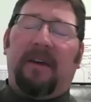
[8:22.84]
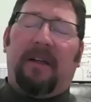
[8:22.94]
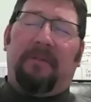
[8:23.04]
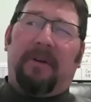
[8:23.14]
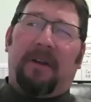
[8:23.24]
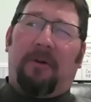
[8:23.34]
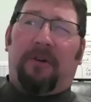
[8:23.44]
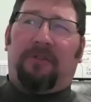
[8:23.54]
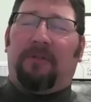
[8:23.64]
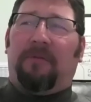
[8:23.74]
I've got a
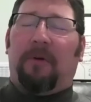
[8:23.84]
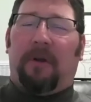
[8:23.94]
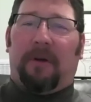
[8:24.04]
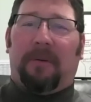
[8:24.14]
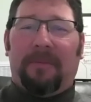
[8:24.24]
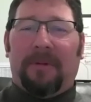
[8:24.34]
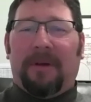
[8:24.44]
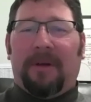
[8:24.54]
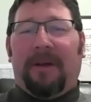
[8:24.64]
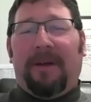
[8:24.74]
question for you.
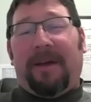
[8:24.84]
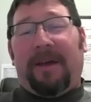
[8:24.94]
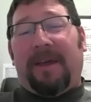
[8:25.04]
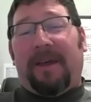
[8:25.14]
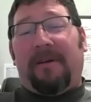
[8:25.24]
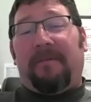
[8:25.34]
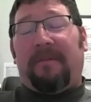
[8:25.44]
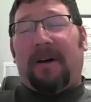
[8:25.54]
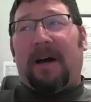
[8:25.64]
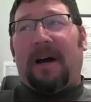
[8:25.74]
Mm-hmm. If
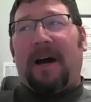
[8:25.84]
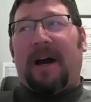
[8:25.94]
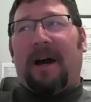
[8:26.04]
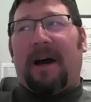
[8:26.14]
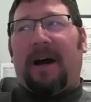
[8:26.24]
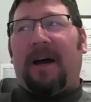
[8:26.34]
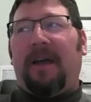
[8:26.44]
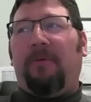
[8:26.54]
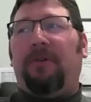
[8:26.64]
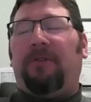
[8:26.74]
I
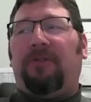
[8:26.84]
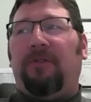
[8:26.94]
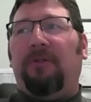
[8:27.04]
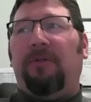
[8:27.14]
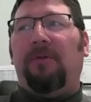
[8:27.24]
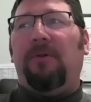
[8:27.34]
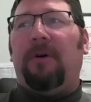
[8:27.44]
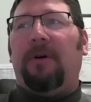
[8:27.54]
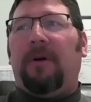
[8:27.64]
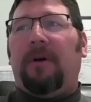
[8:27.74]
was to
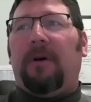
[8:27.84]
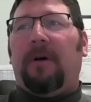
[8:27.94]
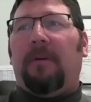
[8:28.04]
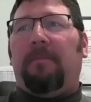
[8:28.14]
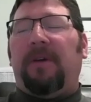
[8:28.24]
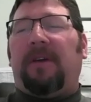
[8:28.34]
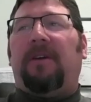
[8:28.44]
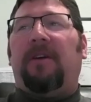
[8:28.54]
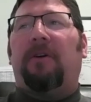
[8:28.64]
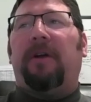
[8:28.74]
be
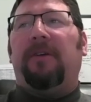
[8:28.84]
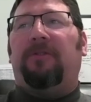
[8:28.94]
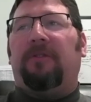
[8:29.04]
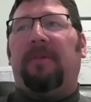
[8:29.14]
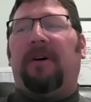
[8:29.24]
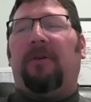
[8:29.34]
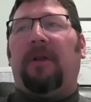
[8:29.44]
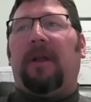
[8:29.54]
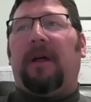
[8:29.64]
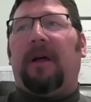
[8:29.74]
curious about,
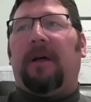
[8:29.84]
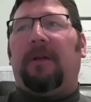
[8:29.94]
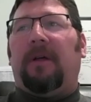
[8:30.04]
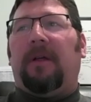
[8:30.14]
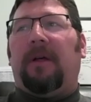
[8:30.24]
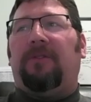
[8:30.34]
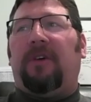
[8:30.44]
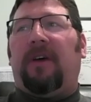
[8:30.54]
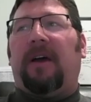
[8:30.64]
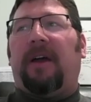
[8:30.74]

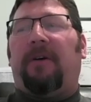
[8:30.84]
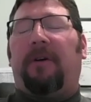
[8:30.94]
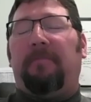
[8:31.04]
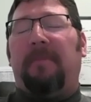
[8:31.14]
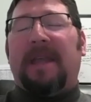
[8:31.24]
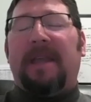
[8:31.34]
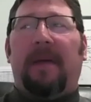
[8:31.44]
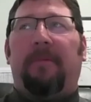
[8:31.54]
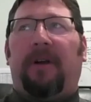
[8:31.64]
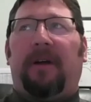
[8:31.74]
say, I heard my
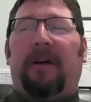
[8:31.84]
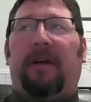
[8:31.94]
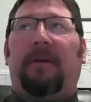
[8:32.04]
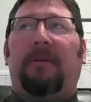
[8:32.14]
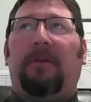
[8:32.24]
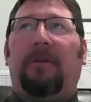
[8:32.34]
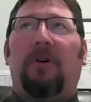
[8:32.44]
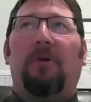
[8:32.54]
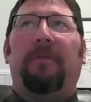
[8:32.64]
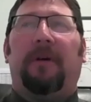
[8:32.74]
neighbor had
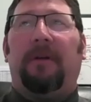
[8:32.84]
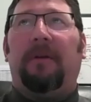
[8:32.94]
COVID,